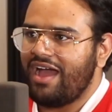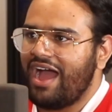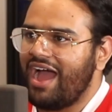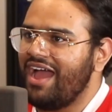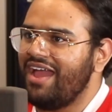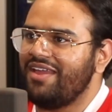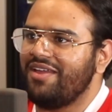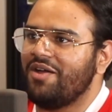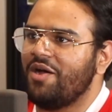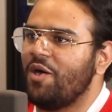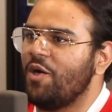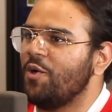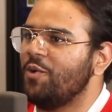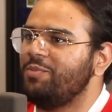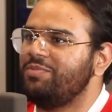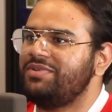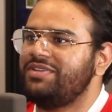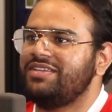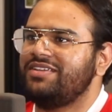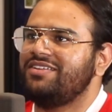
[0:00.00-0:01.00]
I
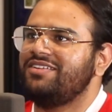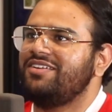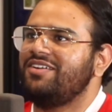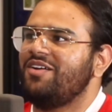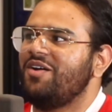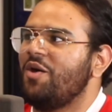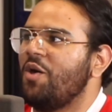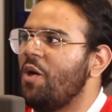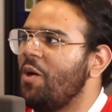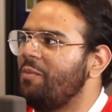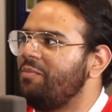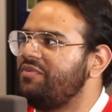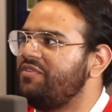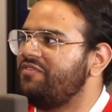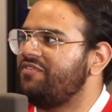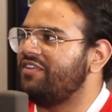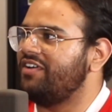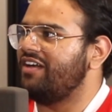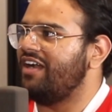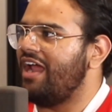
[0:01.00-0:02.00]
hoped
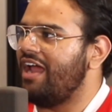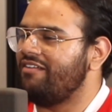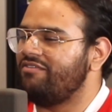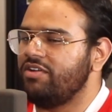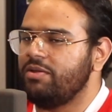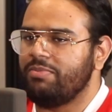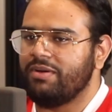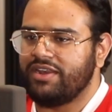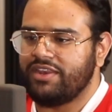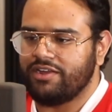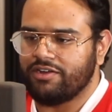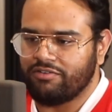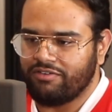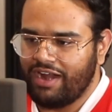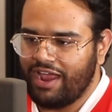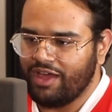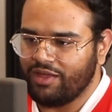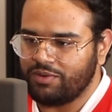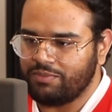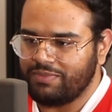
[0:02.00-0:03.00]
for everybody
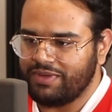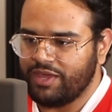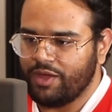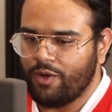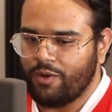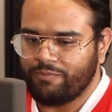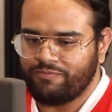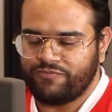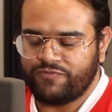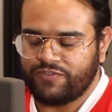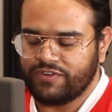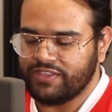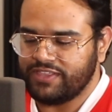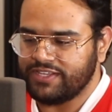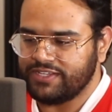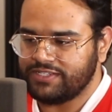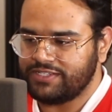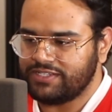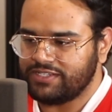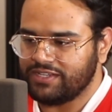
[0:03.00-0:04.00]
around me, hoped for
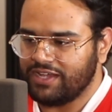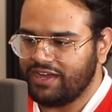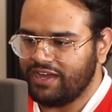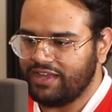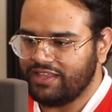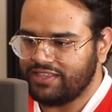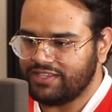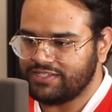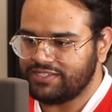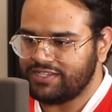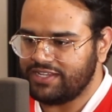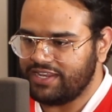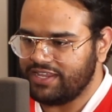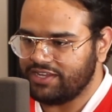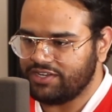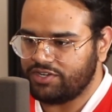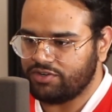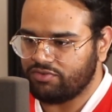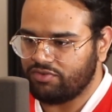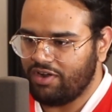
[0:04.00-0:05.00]
this the city
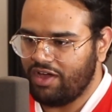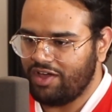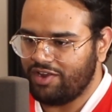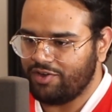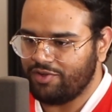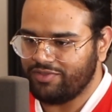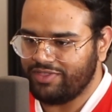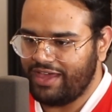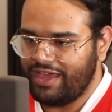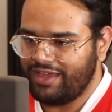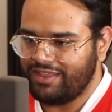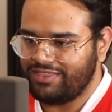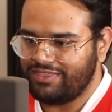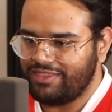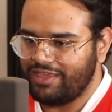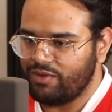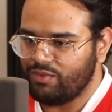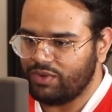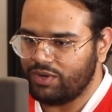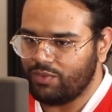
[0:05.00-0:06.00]
of Toronto that
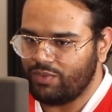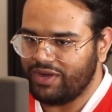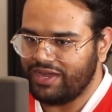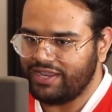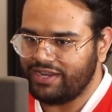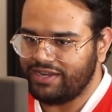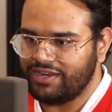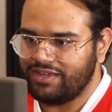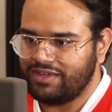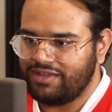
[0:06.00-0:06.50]
they would win.